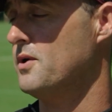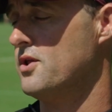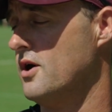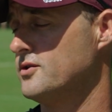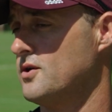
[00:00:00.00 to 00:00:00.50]
but
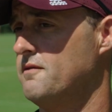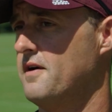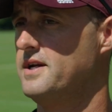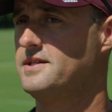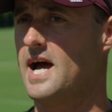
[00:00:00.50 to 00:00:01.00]
they're also
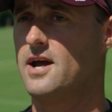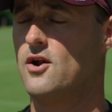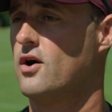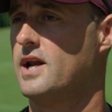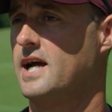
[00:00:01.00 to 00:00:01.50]
very tight
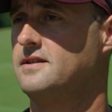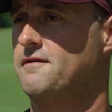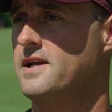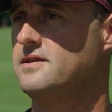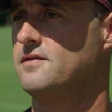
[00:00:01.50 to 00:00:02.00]
and organized
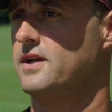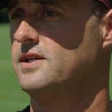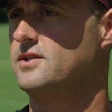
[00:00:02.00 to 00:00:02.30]
defensively.